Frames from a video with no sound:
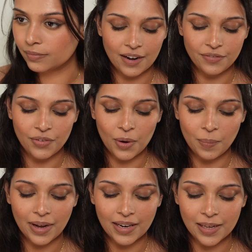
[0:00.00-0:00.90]
And for
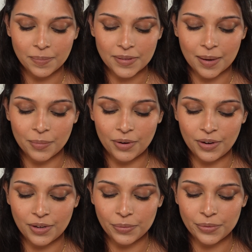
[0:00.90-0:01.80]
my lips, I'm going
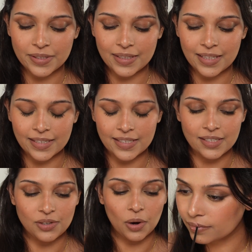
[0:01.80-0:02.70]
to use
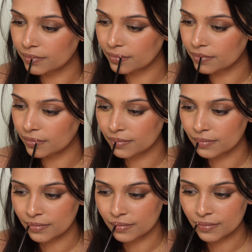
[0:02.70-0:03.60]
this Tom Ford
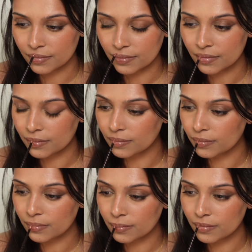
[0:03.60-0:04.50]
lip
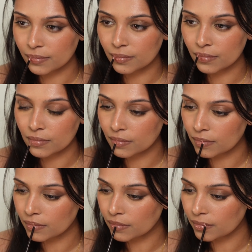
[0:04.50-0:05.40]
gloss
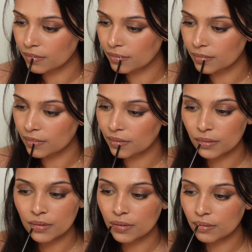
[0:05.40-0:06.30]
in the shade
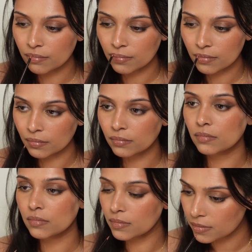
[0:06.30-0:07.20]
04
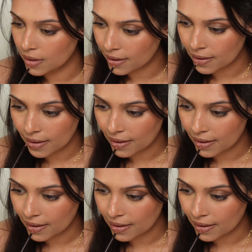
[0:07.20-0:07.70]
Pink Gilt,